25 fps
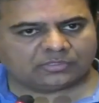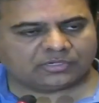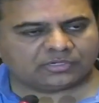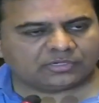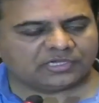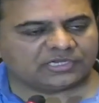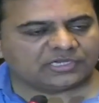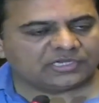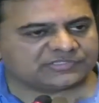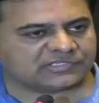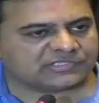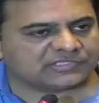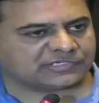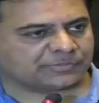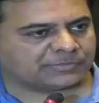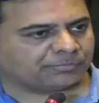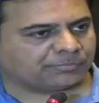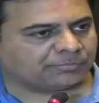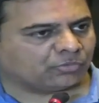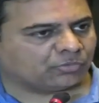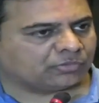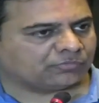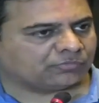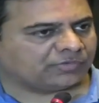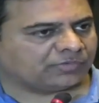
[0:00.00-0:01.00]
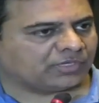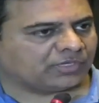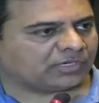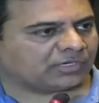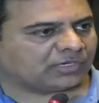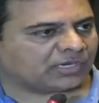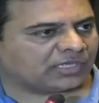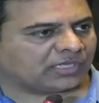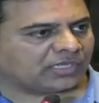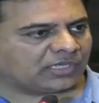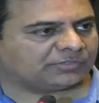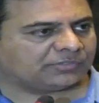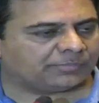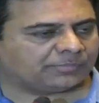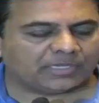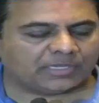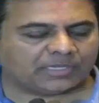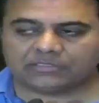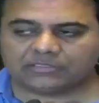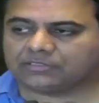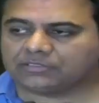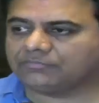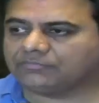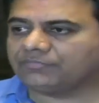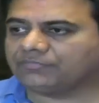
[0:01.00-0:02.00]
Released this report where
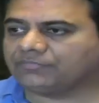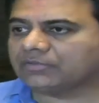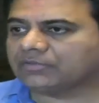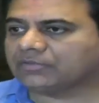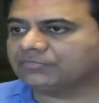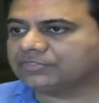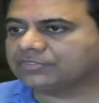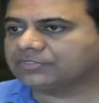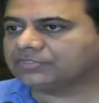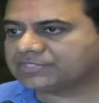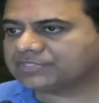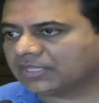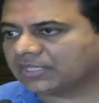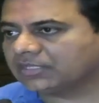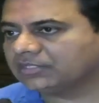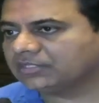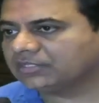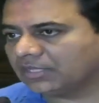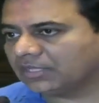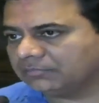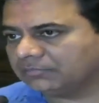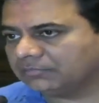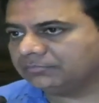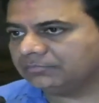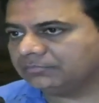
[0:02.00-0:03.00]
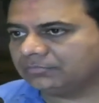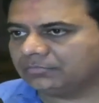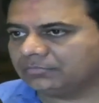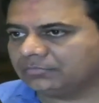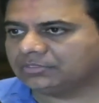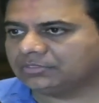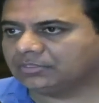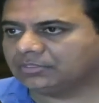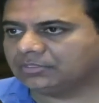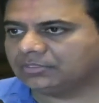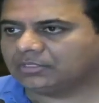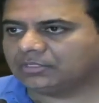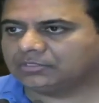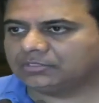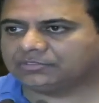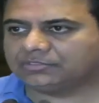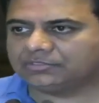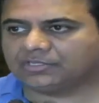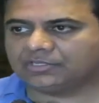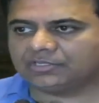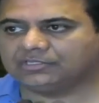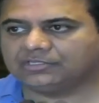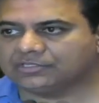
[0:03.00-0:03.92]
Hyderabad, in fact for the second time in 3